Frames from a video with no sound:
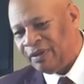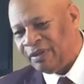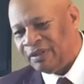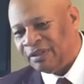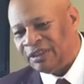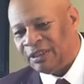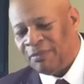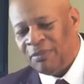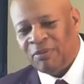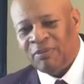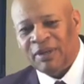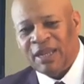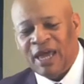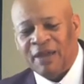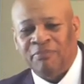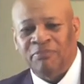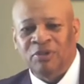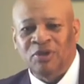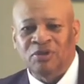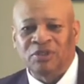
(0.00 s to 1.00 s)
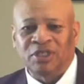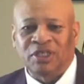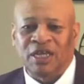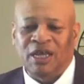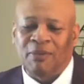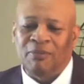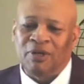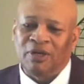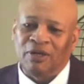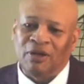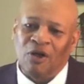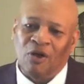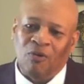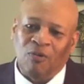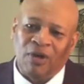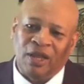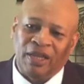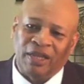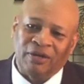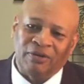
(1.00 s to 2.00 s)
some people like music coming along
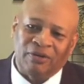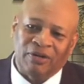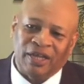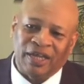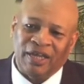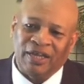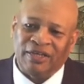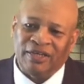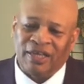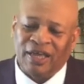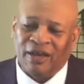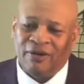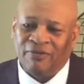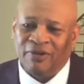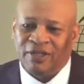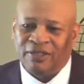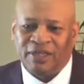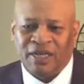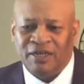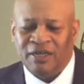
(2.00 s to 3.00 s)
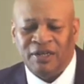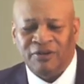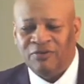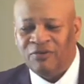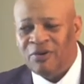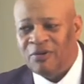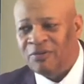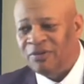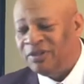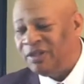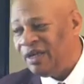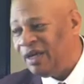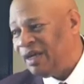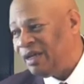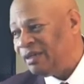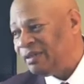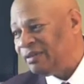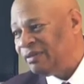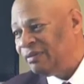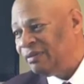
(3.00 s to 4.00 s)
while they're laying down rest. Ain't nothing wrong with that.
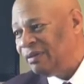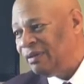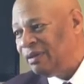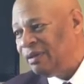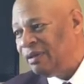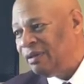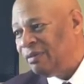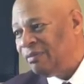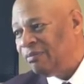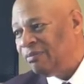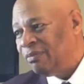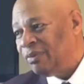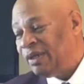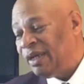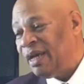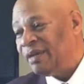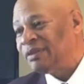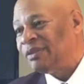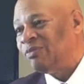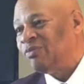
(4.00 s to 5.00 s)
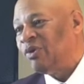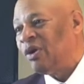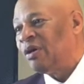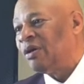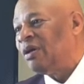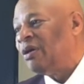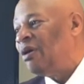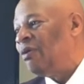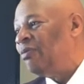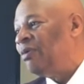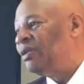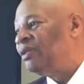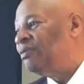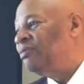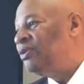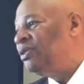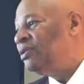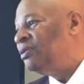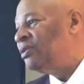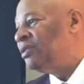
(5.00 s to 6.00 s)
But have some word along with the
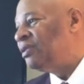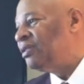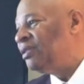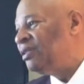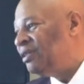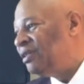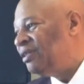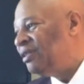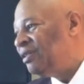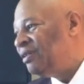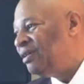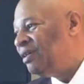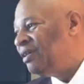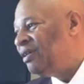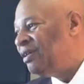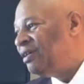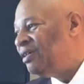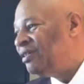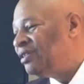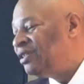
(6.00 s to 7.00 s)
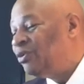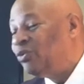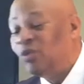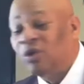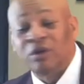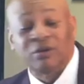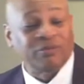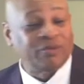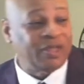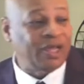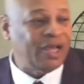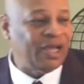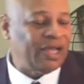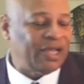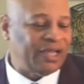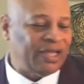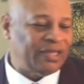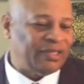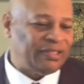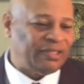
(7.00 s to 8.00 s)
music. Amen. The word of God.
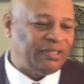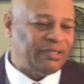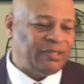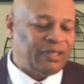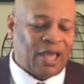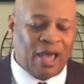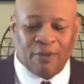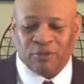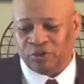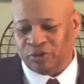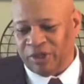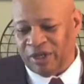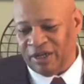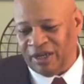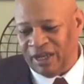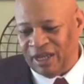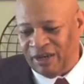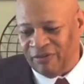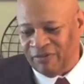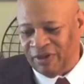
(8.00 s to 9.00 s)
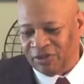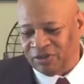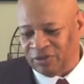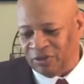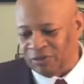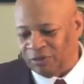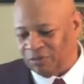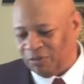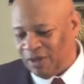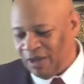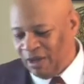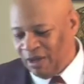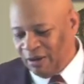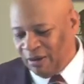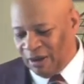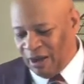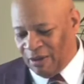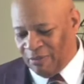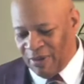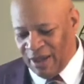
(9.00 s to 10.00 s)
I was reading an individual
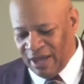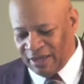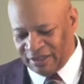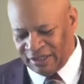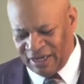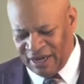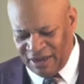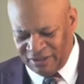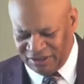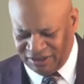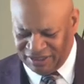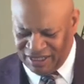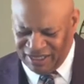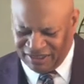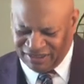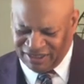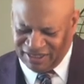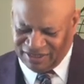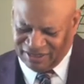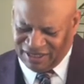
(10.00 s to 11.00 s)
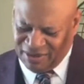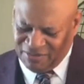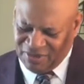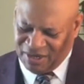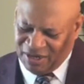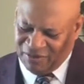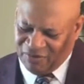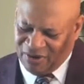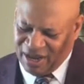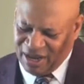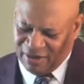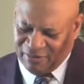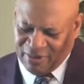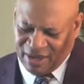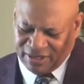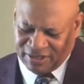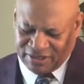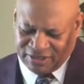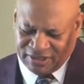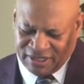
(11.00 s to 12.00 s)
about, and I, was, I said, something right
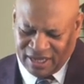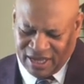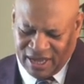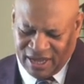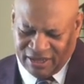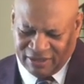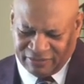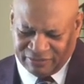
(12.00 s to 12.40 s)
about this guy.